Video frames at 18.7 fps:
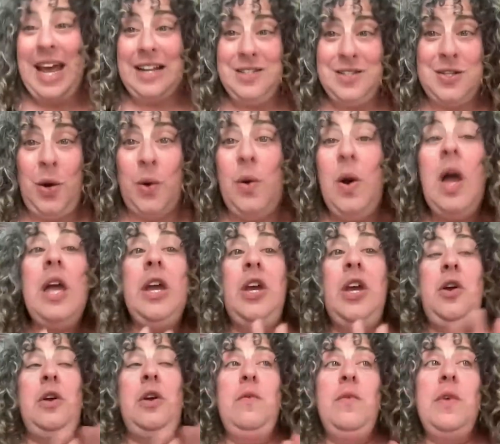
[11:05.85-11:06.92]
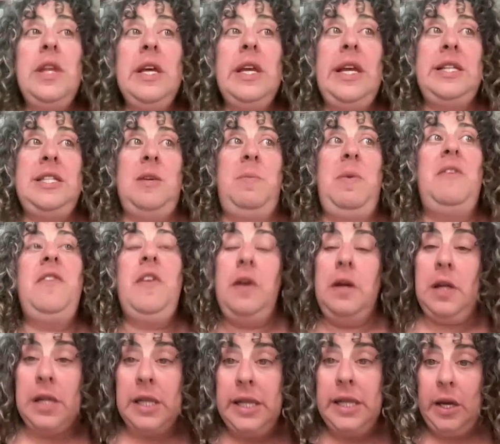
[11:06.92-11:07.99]
And so, you really need to be very
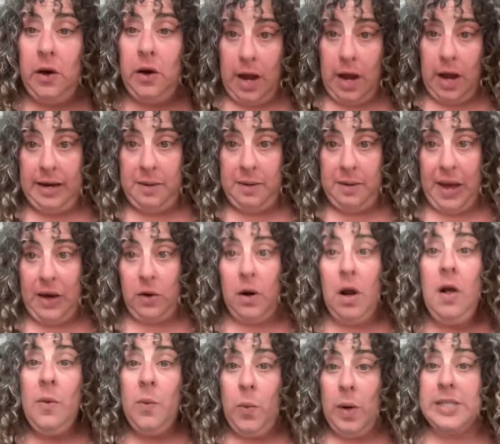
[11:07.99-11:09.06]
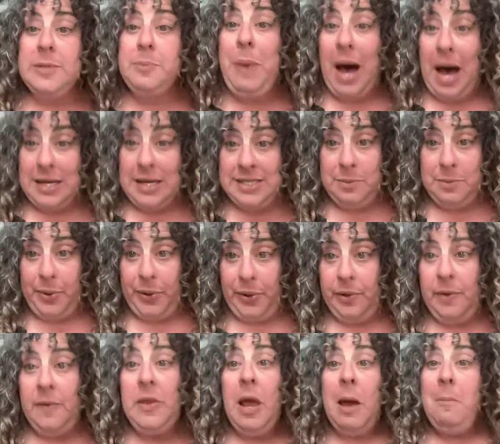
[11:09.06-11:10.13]
clear-eyed about what's
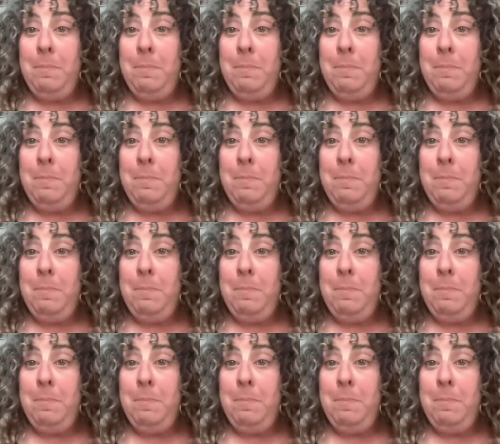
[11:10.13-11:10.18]
possible